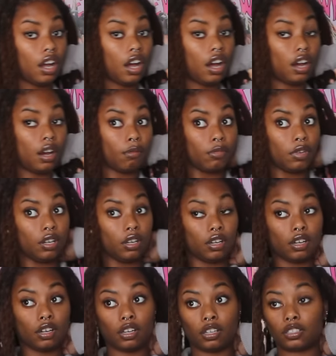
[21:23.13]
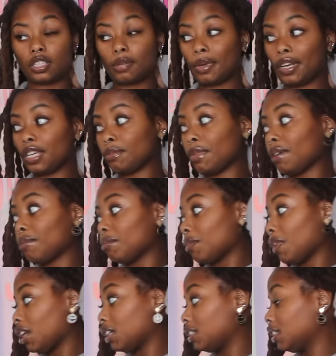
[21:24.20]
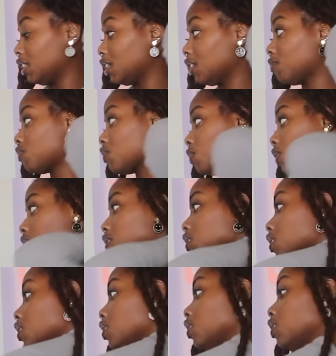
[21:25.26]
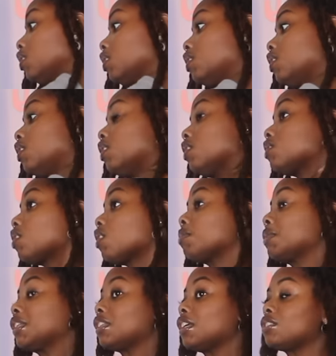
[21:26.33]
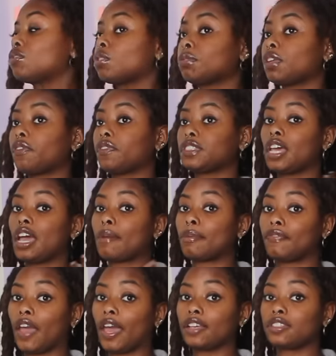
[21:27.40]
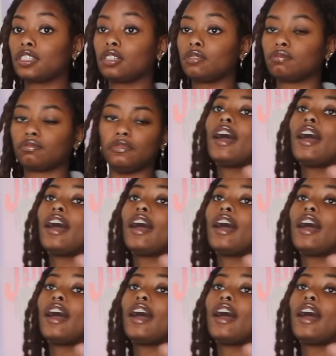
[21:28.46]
Somebody in my DMs recently told me that they tripped off a tab of acid.